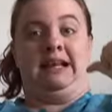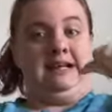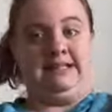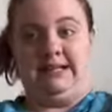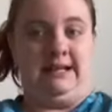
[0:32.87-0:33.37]

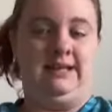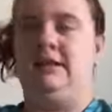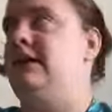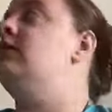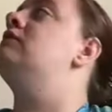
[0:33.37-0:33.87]
last night and
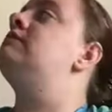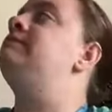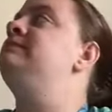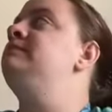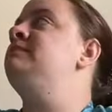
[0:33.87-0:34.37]
then got
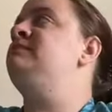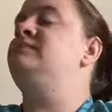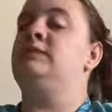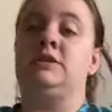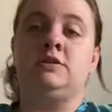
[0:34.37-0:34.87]

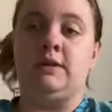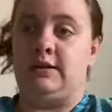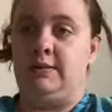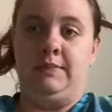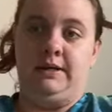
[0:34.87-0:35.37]

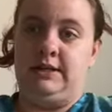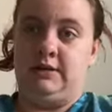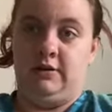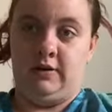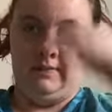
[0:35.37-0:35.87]
distracted by TikTok.